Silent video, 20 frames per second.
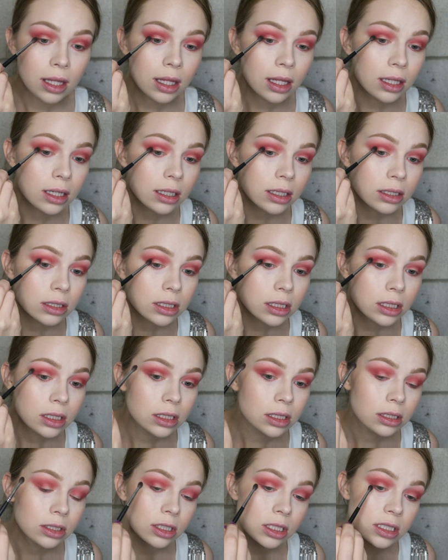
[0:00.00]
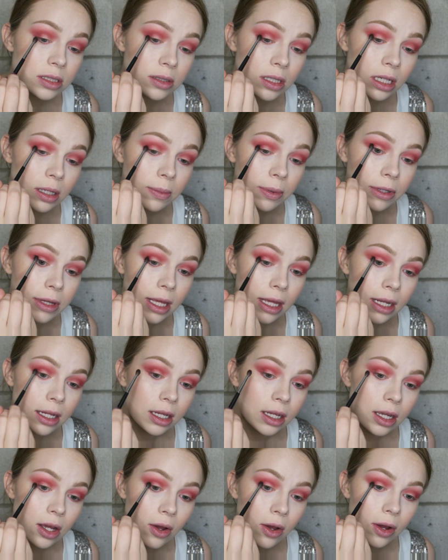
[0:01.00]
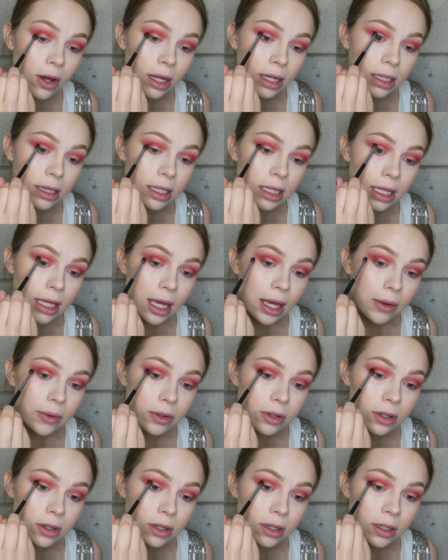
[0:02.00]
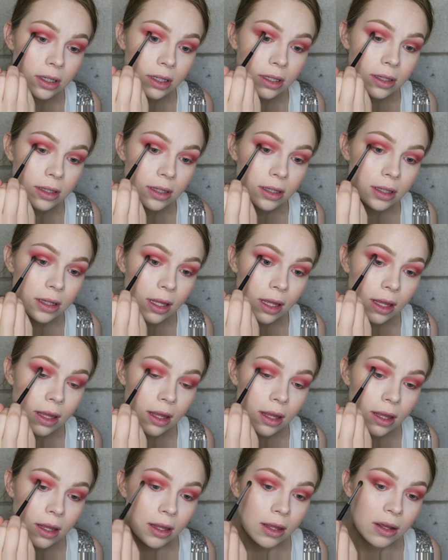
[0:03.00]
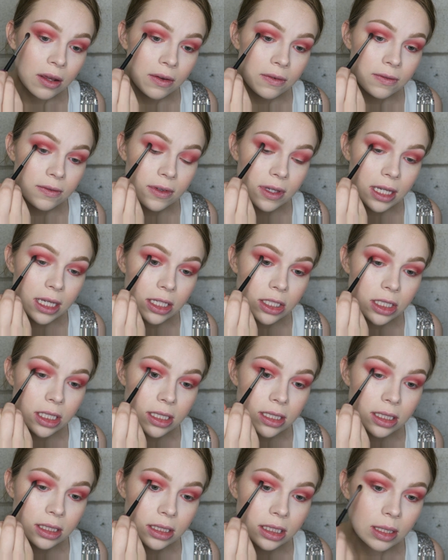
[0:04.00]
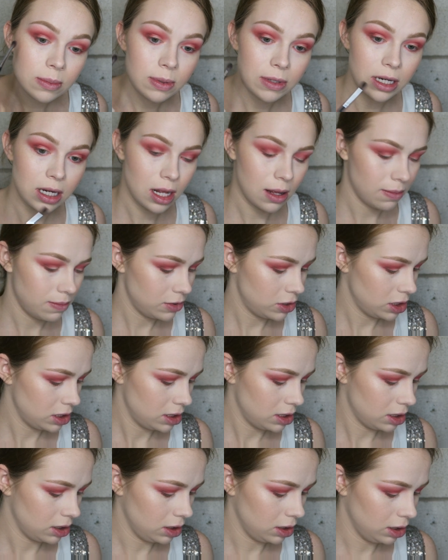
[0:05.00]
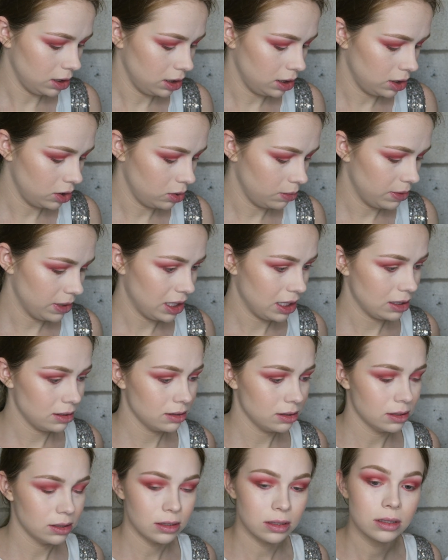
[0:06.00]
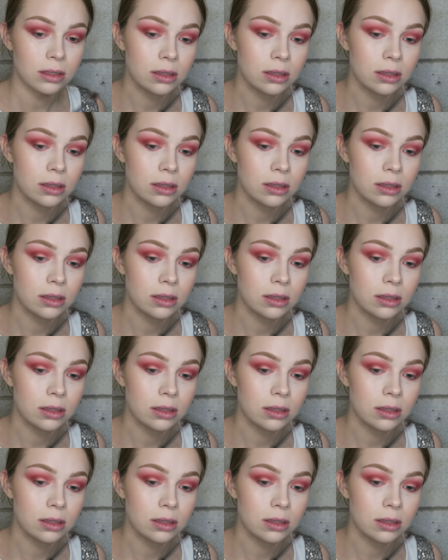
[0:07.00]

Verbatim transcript: And just going to put that on the outer V just to deepen it up just a little bit.